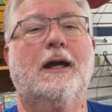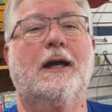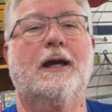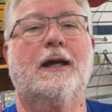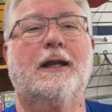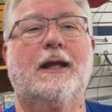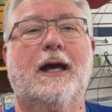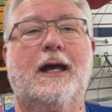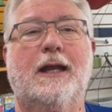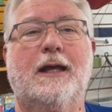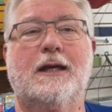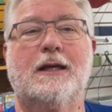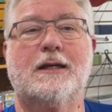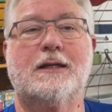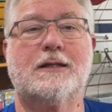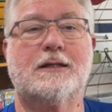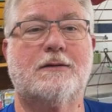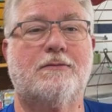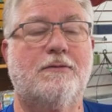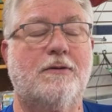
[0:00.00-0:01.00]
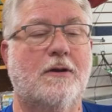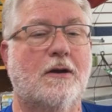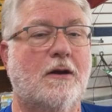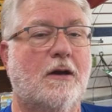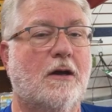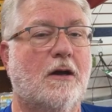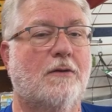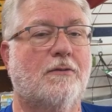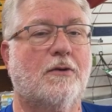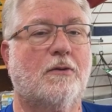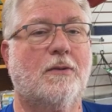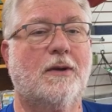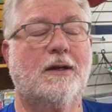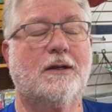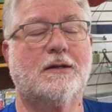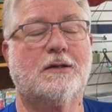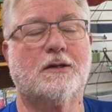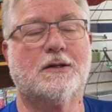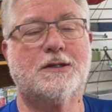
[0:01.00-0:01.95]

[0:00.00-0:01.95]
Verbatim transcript: And that is, if you can cover windows,